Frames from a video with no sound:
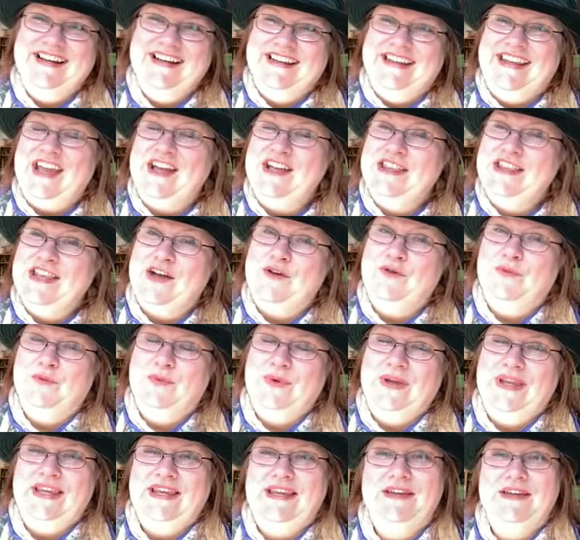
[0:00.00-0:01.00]
Yeah, no,
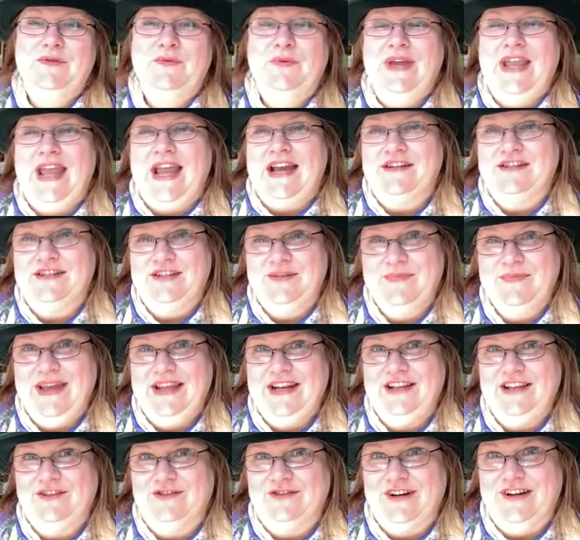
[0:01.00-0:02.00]
we actually met
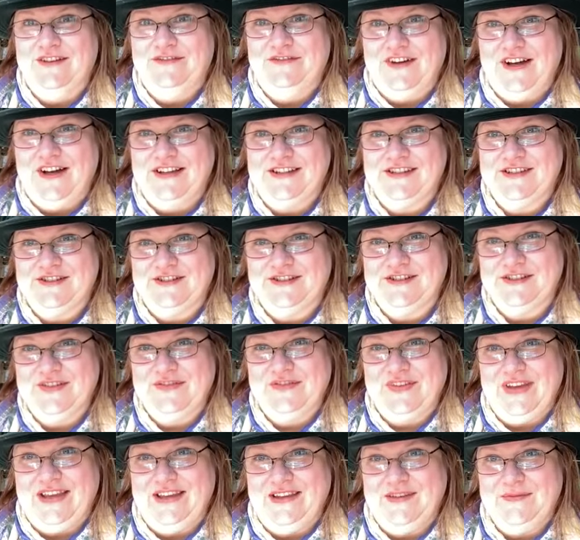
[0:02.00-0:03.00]
at Lori Foster's
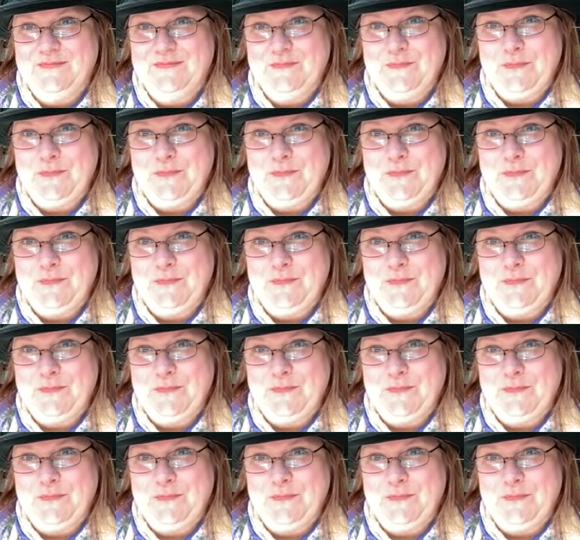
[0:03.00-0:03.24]
event.